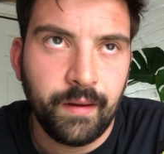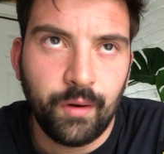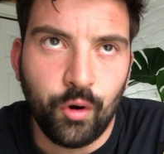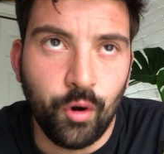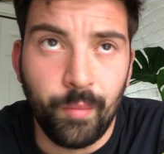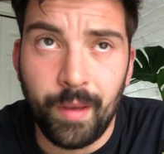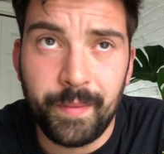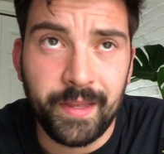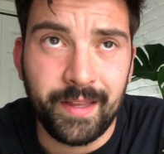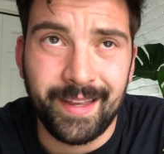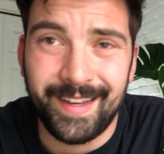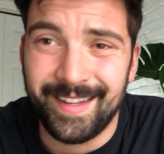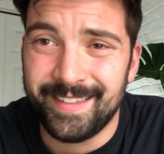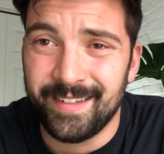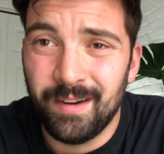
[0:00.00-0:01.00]
Or maybe it
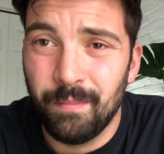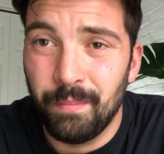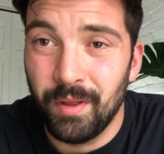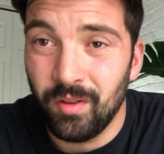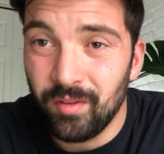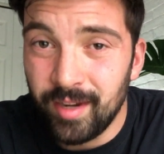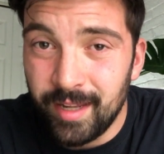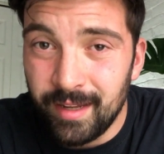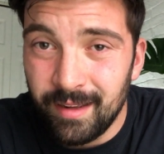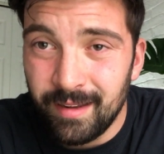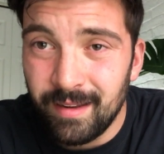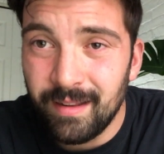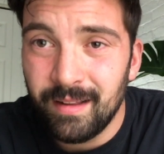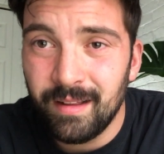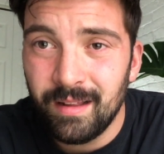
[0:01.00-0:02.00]
gets an ability
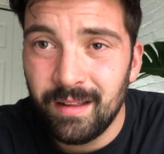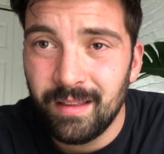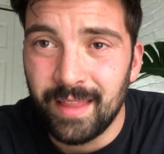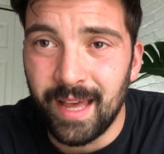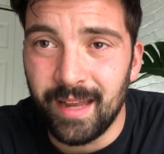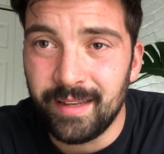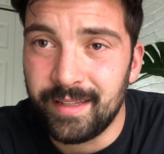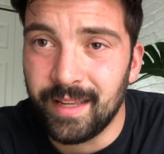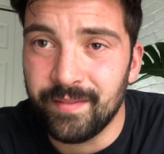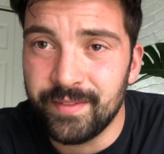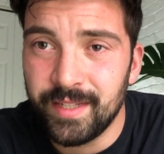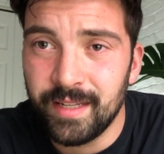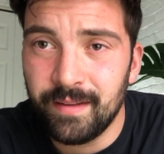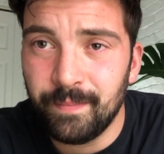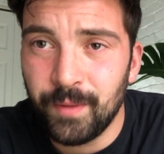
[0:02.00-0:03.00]
that gives
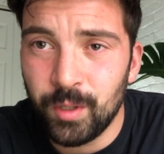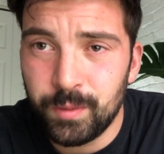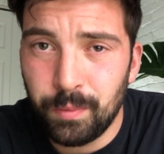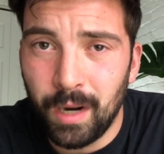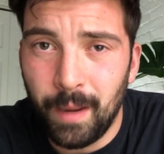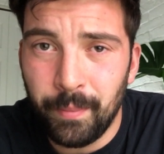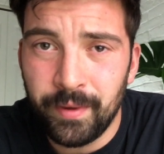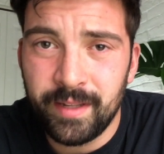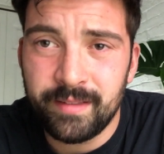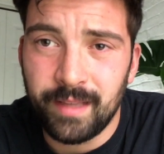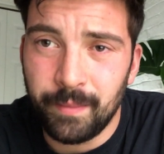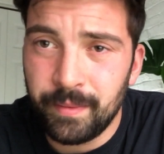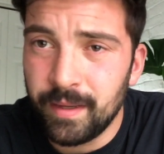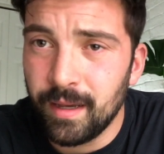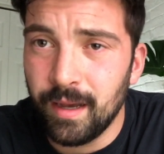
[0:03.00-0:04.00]
it those properties. That'd
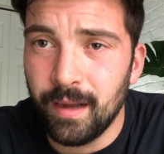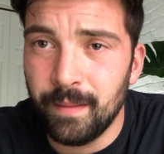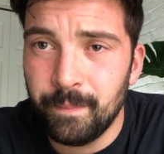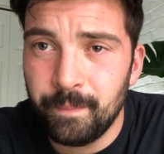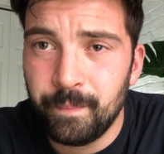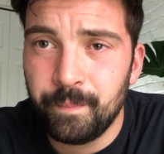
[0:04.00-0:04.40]
be an